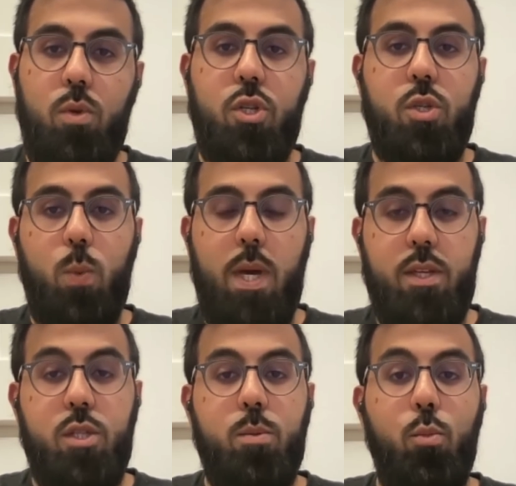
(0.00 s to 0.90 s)
which is where
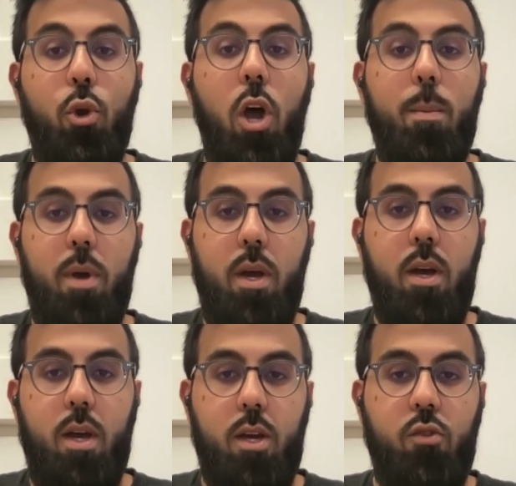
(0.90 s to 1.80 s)
this
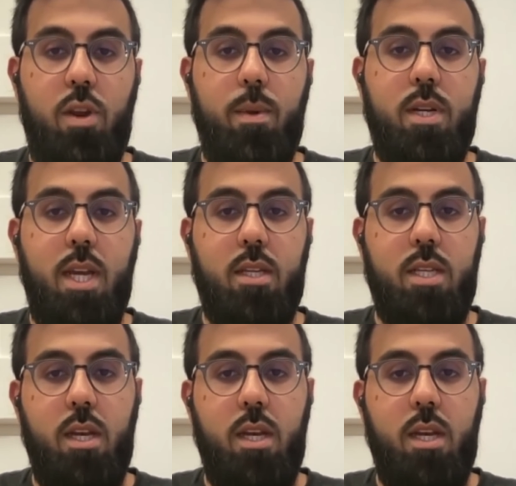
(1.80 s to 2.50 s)
murabaha agreement kicks